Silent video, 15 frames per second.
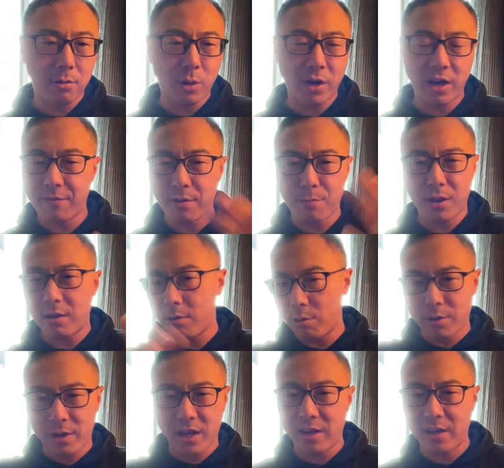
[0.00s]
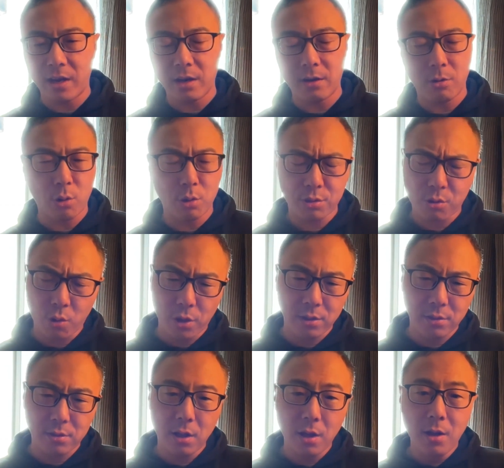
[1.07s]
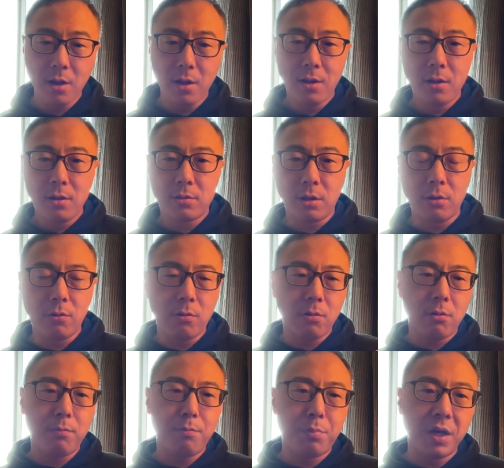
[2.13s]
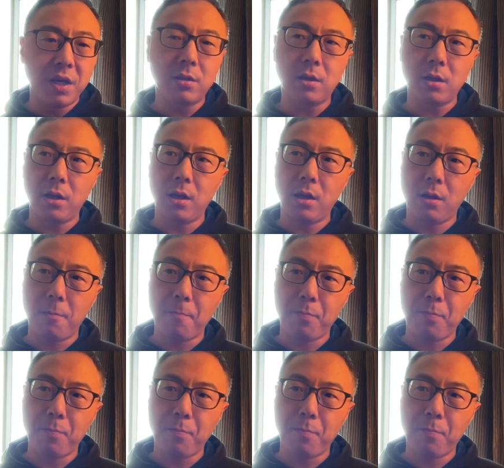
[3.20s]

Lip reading: whatever Bitcoin or any other altcoins. So basically,